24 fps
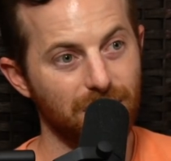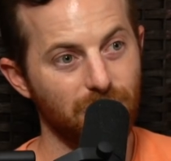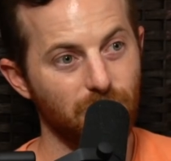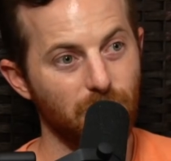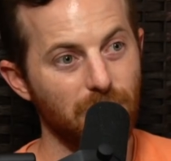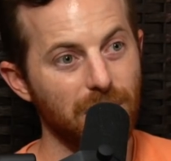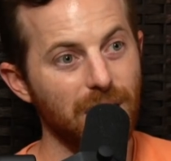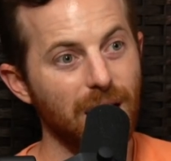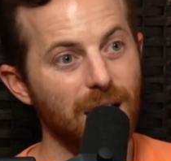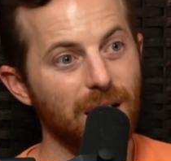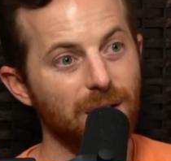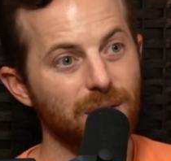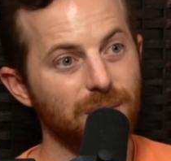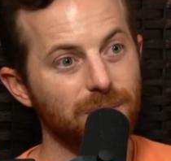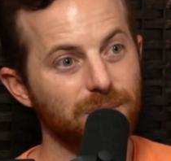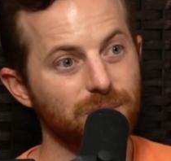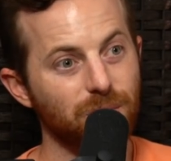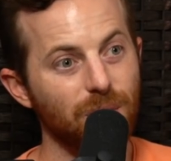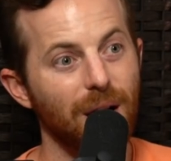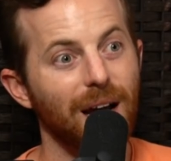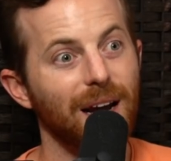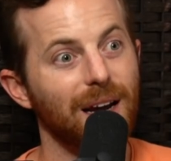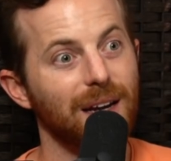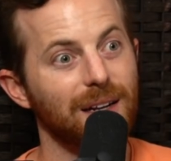when I
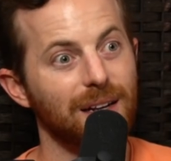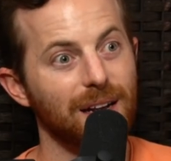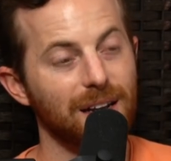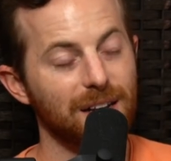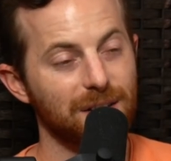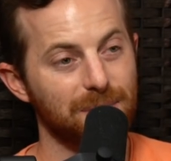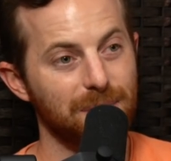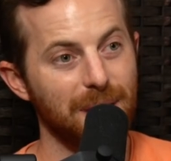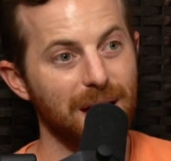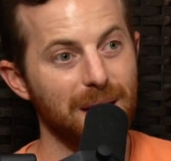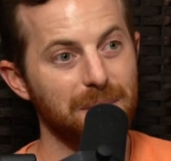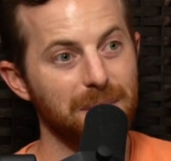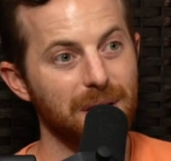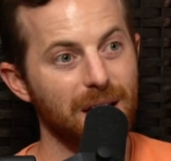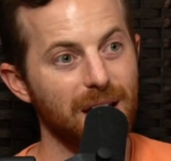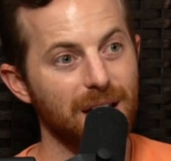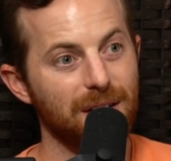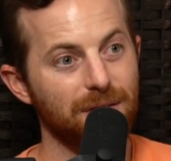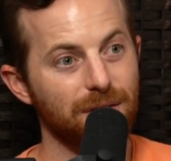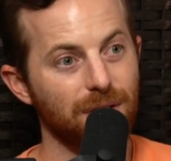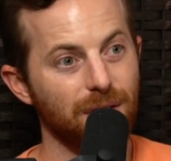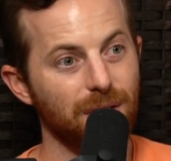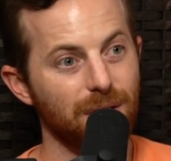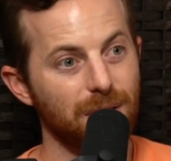recognize bad
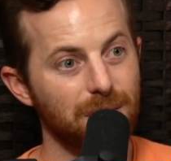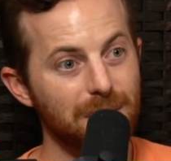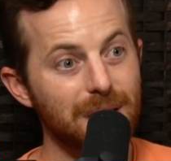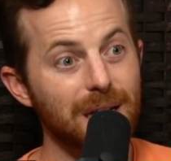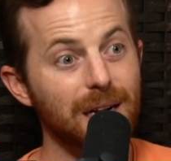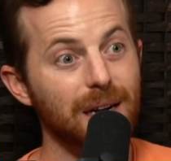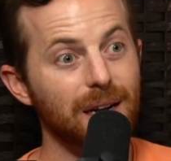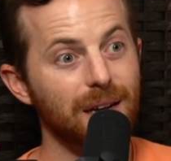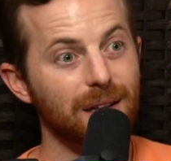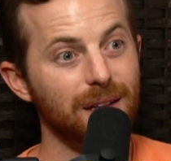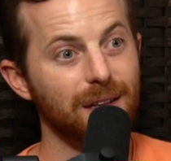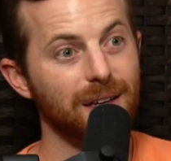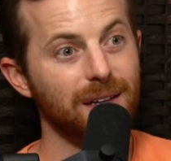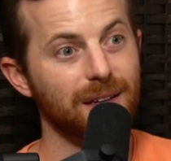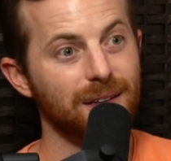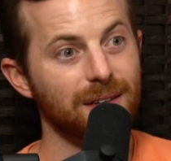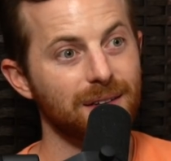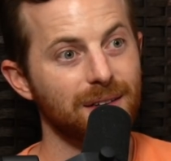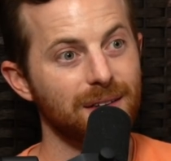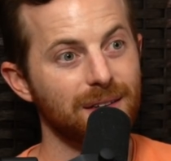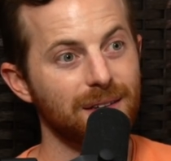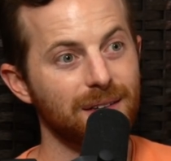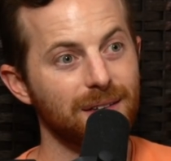behavior immediately.